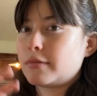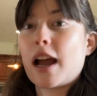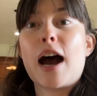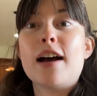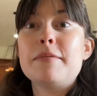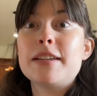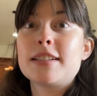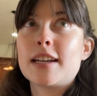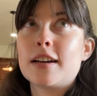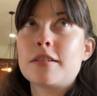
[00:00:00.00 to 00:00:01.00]
I have made the
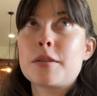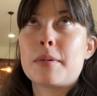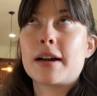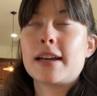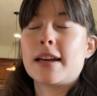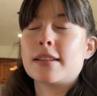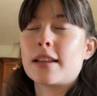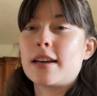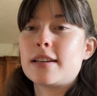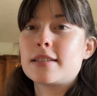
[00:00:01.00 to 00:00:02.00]
tail, the body, and the
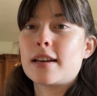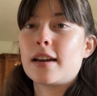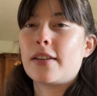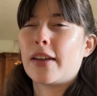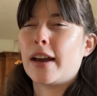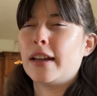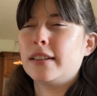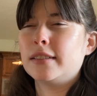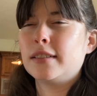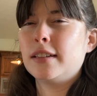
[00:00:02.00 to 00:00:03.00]
legs, and the head,
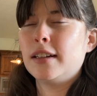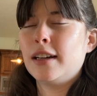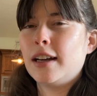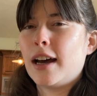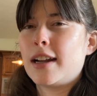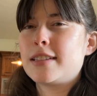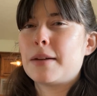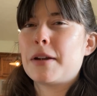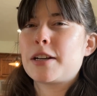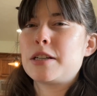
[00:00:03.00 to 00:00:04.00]
and it's time
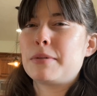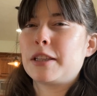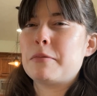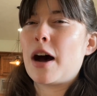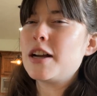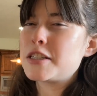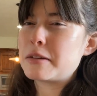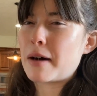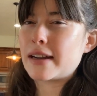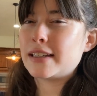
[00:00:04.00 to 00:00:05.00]
to actually put them onto the
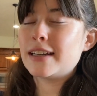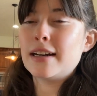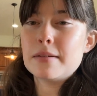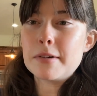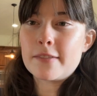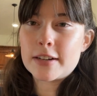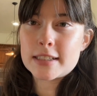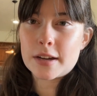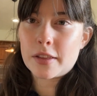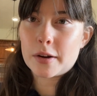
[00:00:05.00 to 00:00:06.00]
body, but first
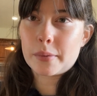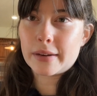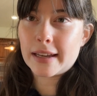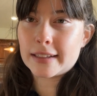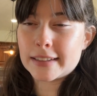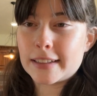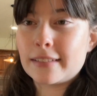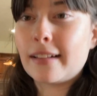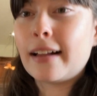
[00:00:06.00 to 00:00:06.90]
I thought we would take a little